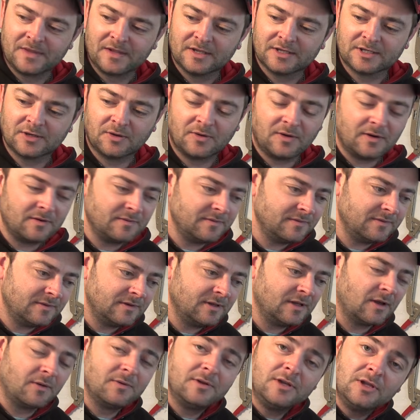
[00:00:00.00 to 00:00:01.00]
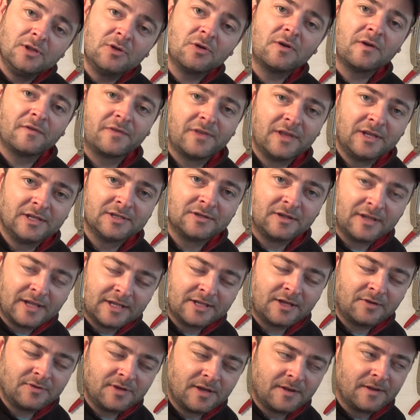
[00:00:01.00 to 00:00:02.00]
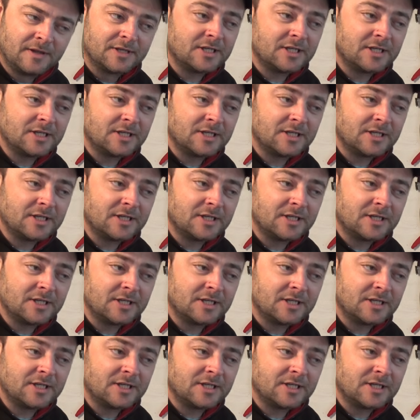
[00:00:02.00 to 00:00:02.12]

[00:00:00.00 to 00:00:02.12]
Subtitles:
So, you look at things like that, don't you?